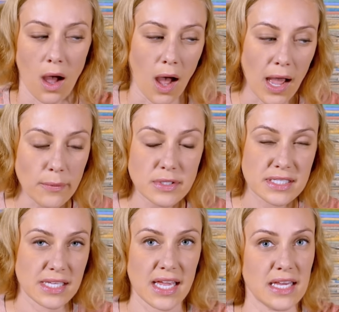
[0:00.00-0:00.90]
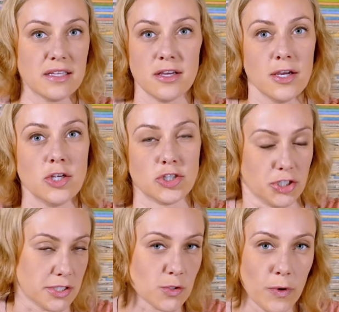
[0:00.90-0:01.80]
I would say it
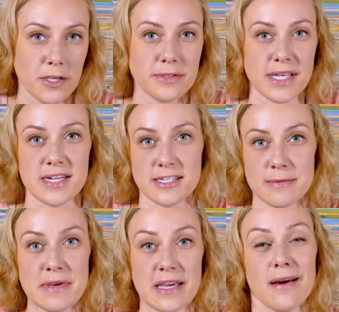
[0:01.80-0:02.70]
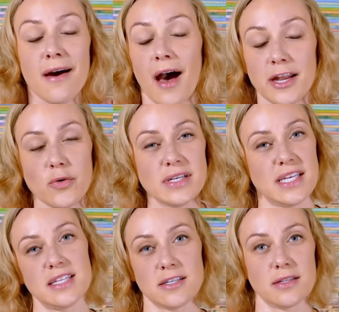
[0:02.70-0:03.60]
just the way you said it to me. I know I
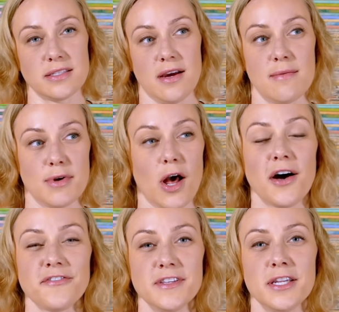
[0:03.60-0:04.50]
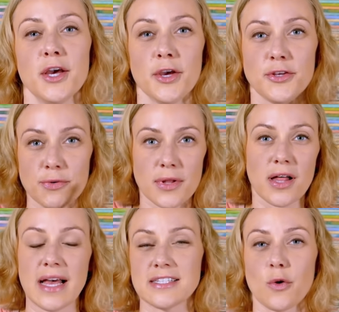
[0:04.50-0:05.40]
say this all the time, but often you will
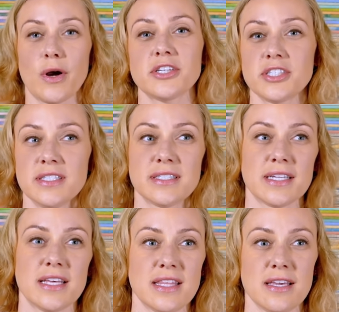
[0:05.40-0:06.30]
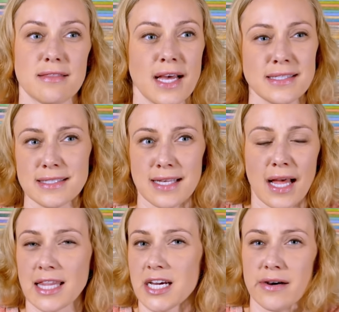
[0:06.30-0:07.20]
all ask questions, and I think that's
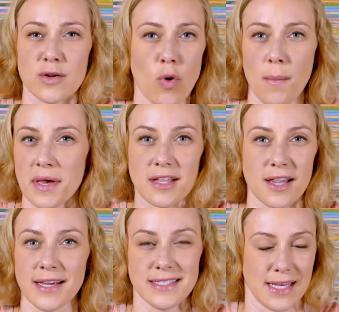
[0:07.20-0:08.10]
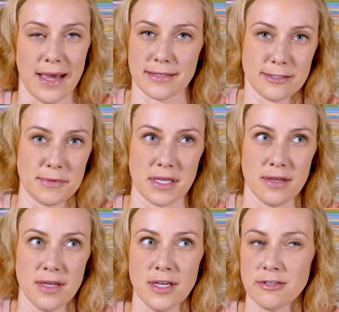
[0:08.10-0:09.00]
exactly how I'd want my client to ask me.
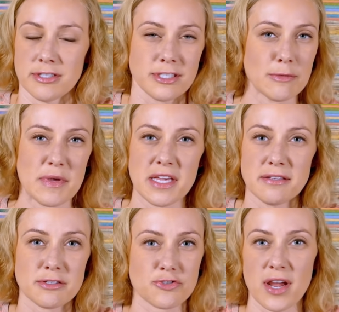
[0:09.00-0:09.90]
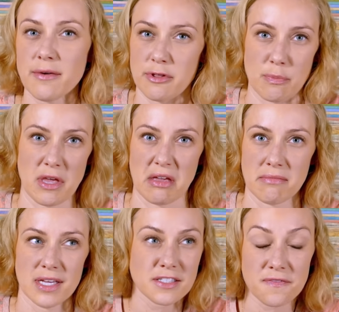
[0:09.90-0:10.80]
Just to be straight with me.
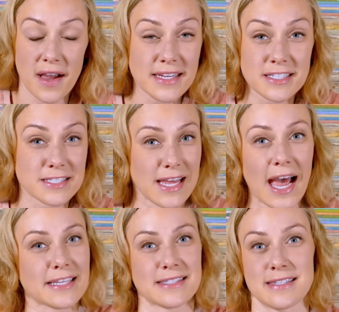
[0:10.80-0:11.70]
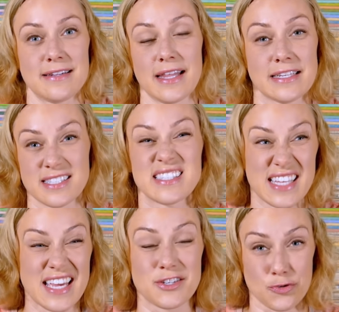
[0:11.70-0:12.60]
It's fine to just ask, like to
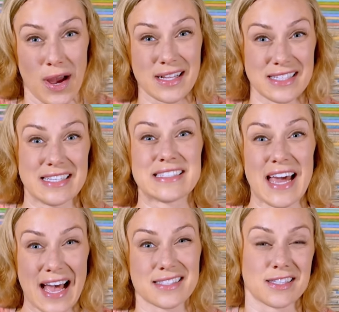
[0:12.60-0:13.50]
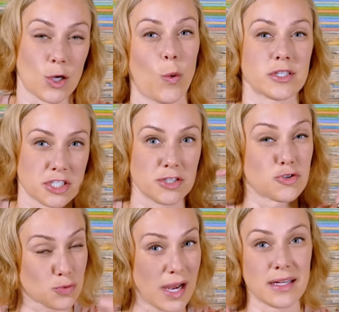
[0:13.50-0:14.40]
say it directly and to ask the question
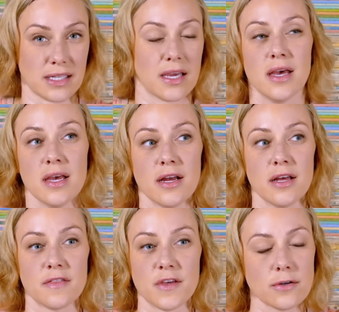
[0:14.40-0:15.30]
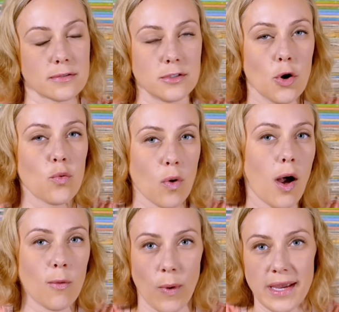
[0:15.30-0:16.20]
directly. There's no
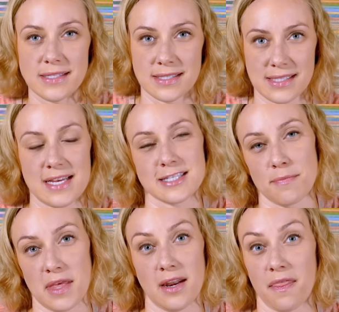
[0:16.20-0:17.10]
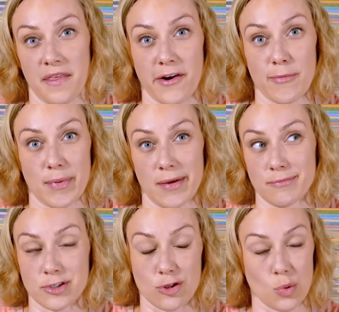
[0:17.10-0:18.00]
wrong way to say something in therapy.
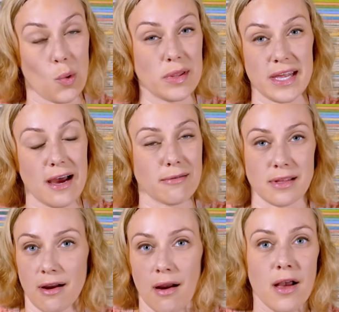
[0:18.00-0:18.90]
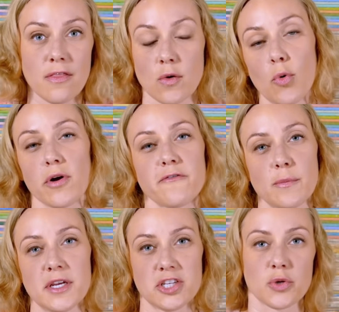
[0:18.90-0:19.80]
Just throwing that out there. The more
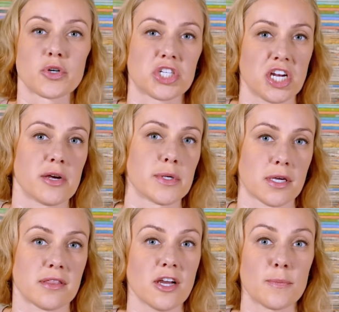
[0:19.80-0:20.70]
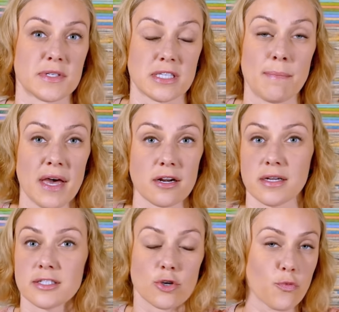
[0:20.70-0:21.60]
information that we're sharing with our therapist, the better.
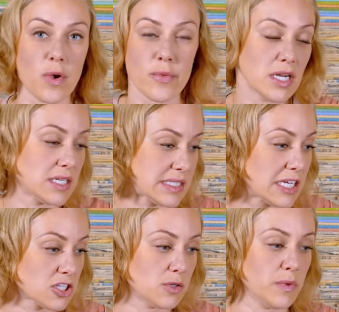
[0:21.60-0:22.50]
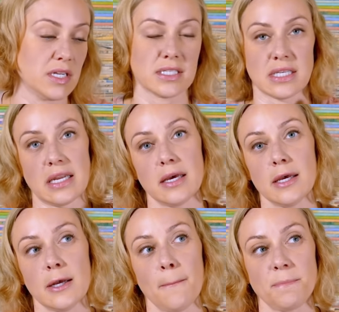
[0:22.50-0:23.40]
And so if we went into session, we just said,
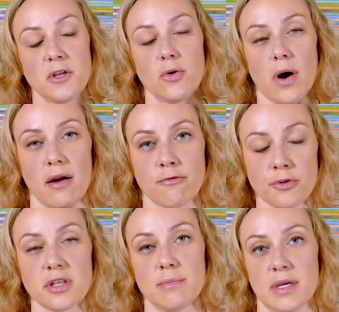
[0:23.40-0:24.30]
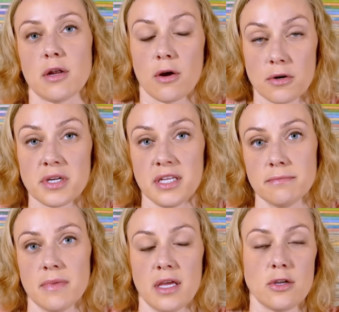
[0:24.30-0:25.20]
you know, I've really been
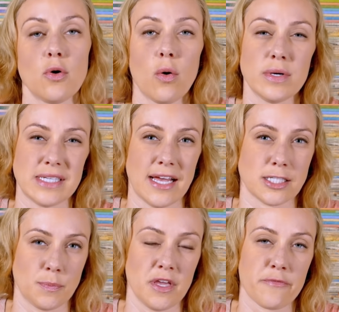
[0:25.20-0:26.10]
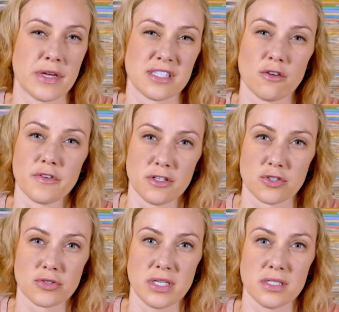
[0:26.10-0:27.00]
hurting. And you always ask me if my self
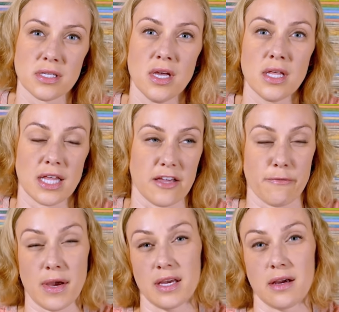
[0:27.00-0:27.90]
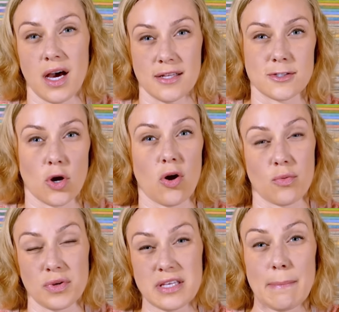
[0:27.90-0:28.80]
injuries, like if my cuts
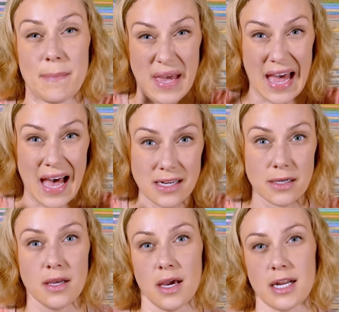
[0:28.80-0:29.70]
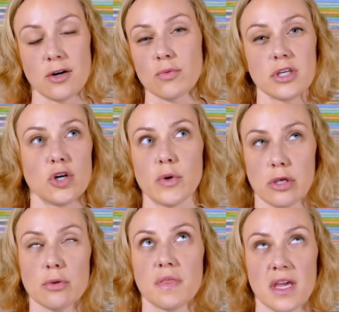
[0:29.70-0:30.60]
are really bad. And I don't really know
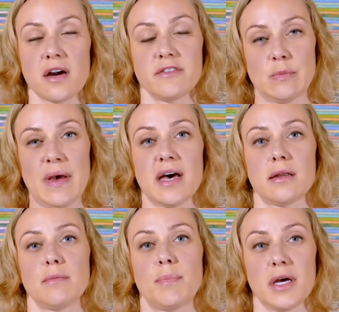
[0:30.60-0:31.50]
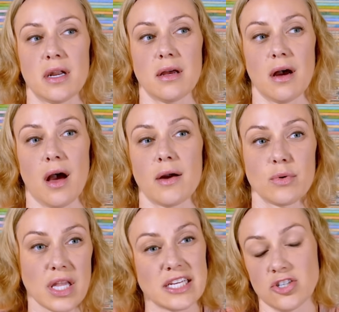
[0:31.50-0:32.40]
what you think of as bad, but I
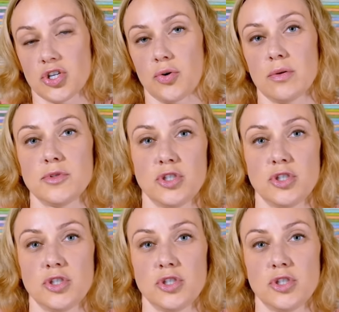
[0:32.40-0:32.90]
would like to show them